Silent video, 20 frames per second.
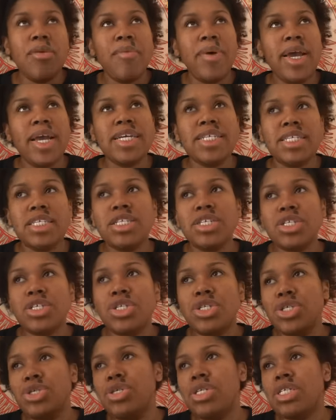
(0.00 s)
Pay
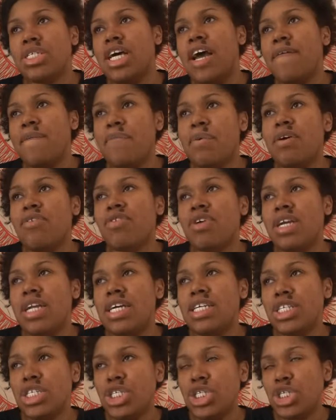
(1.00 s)
attention to the type of
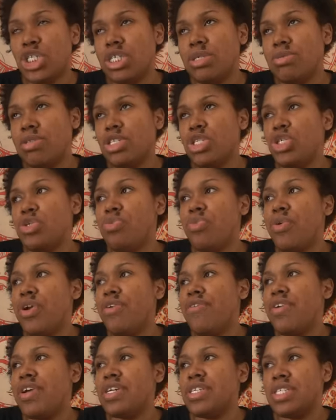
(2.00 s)
relationships that you
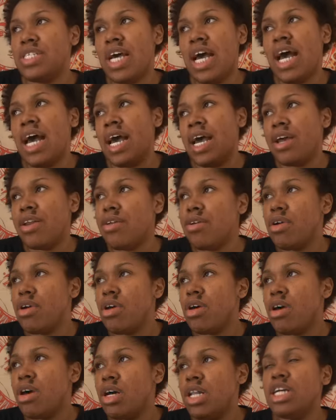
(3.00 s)
previous had,
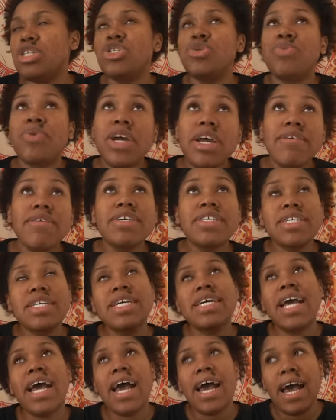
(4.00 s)
that you
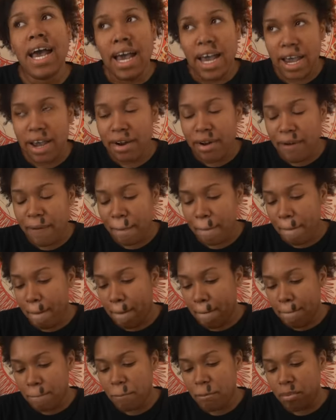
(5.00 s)
previously had,
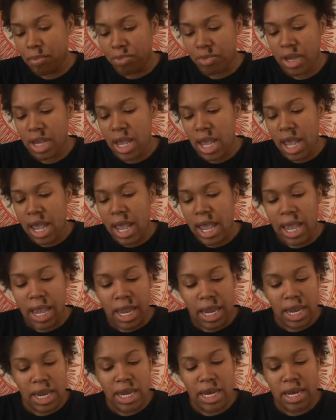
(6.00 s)

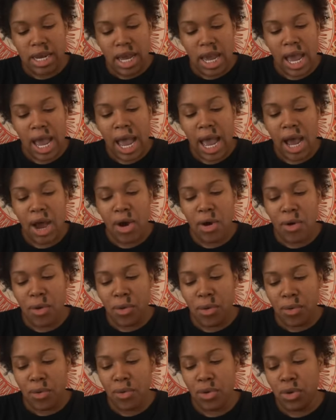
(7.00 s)
and
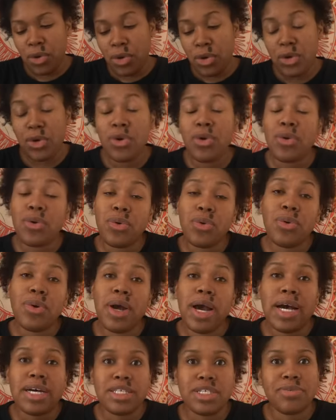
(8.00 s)
how you
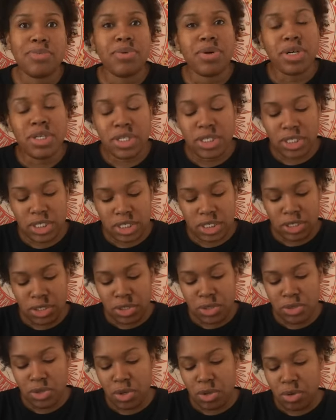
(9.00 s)
as a person,
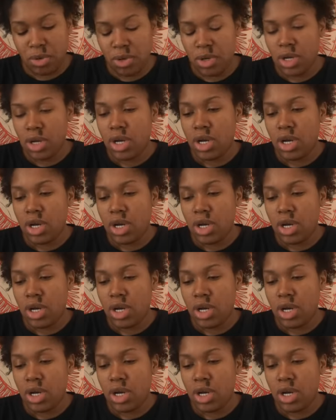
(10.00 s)
you know,